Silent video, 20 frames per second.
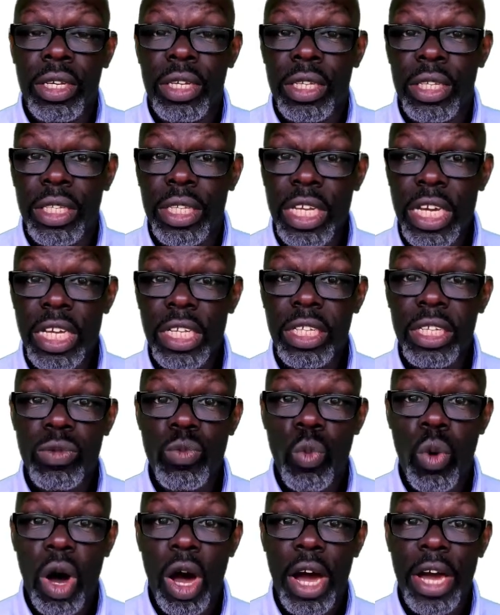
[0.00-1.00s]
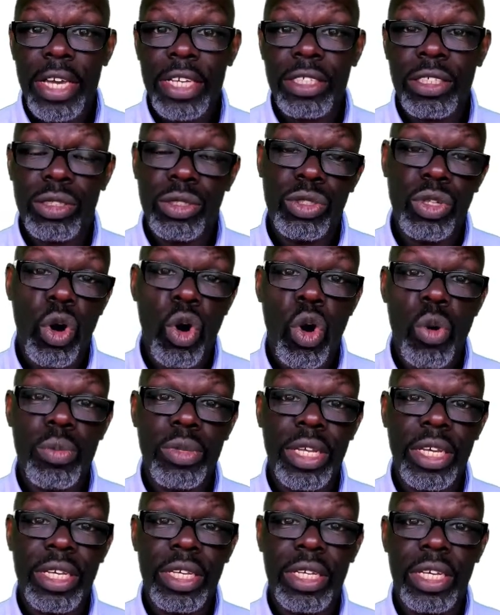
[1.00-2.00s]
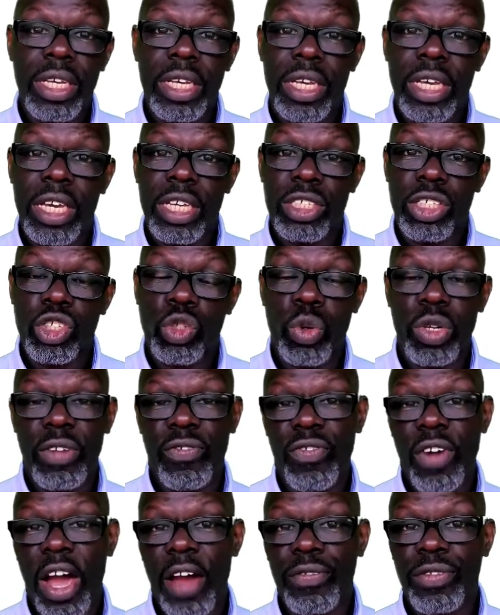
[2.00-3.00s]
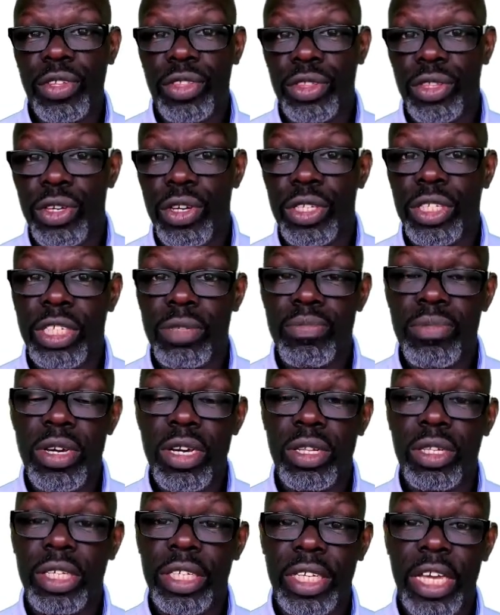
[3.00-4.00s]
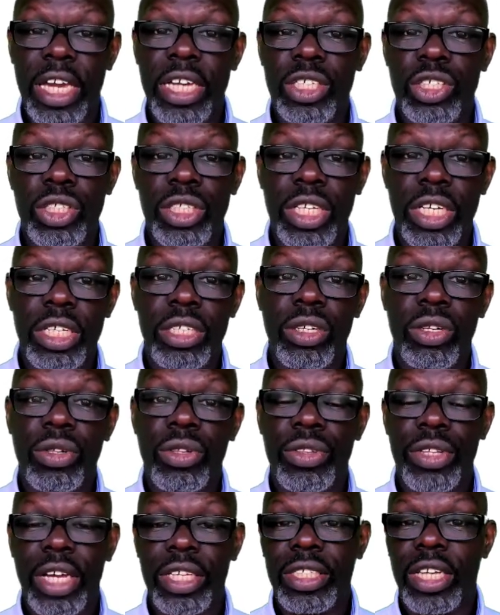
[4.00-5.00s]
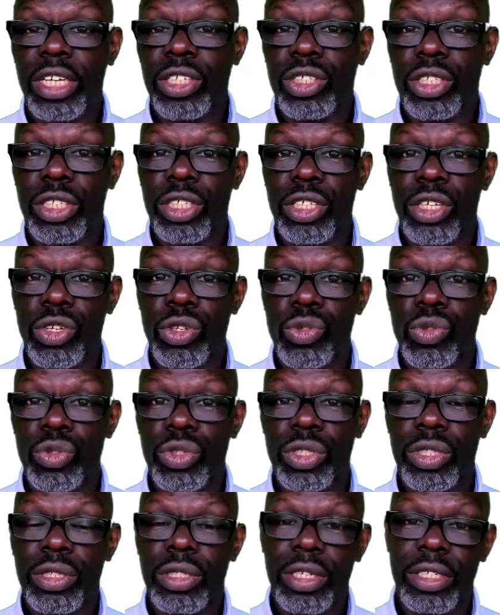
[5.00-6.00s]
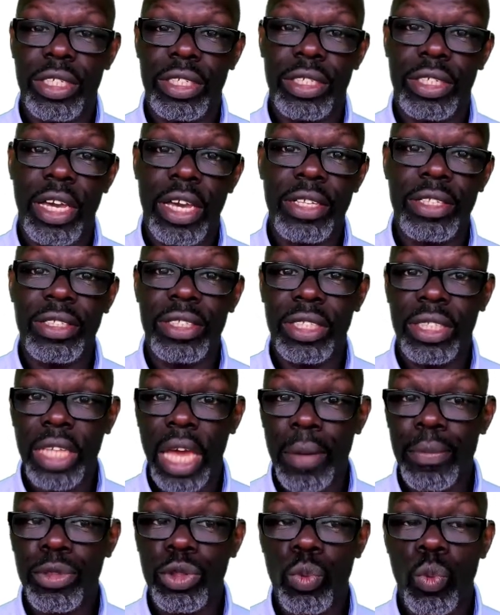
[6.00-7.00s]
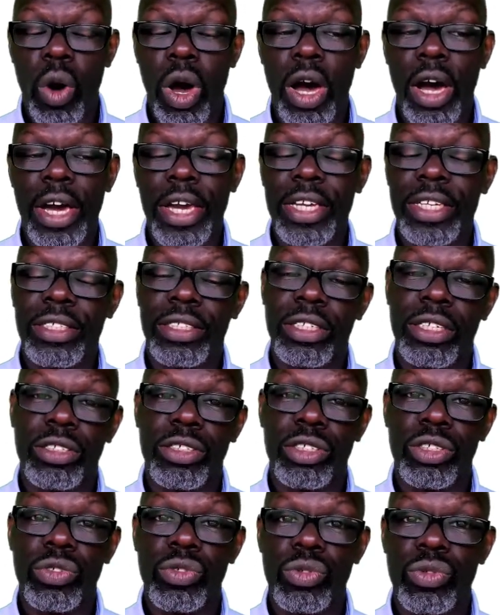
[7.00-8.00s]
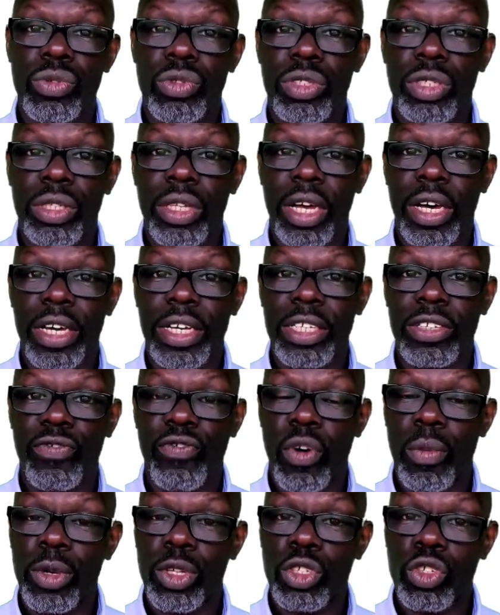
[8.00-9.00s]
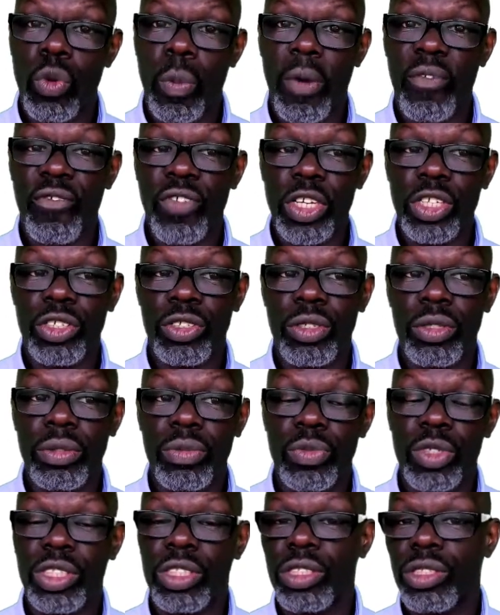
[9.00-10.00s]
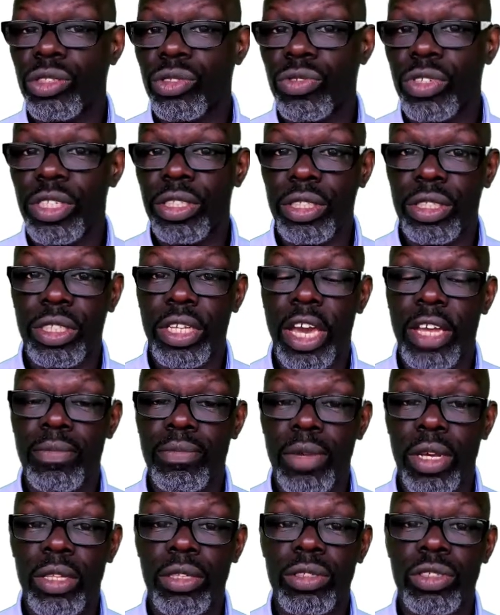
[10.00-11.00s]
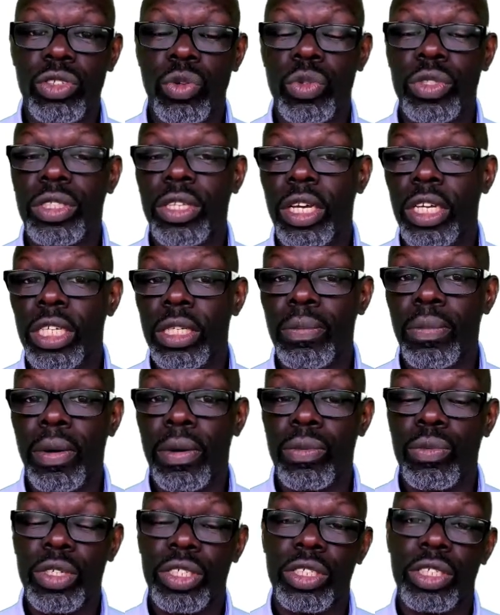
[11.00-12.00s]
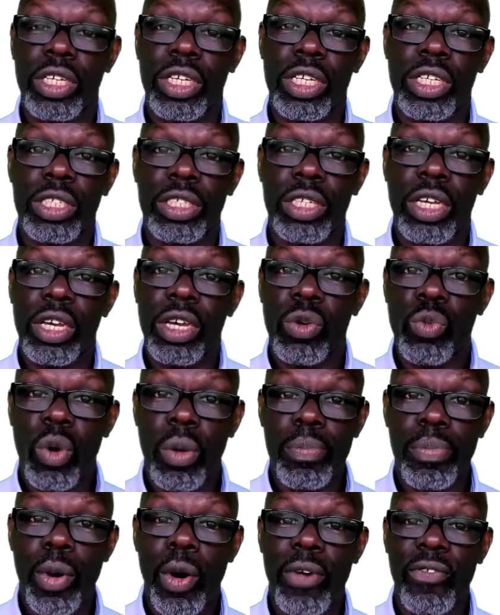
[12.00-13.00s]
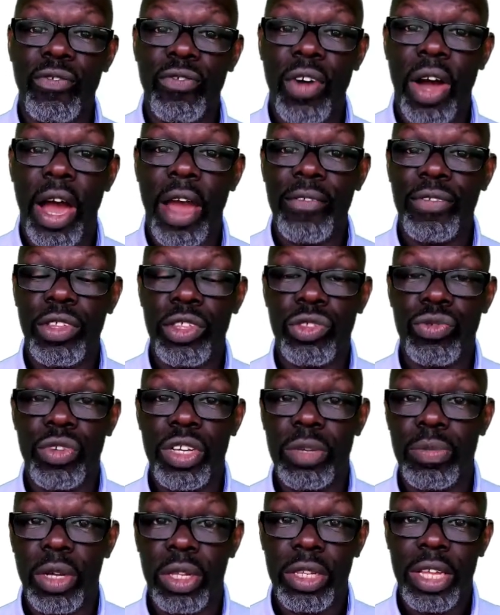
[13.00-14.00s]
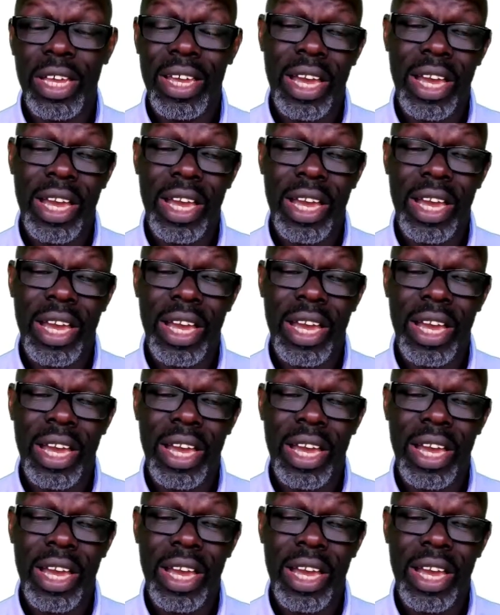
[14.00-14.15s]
Needling wise, normally it's a 25 to 30 mil gauge needle that's actually used, and again depth wise they'll utilise from a superficial, which is 3 to 10 mil, to a deep, which is 1.5 to 3 mil.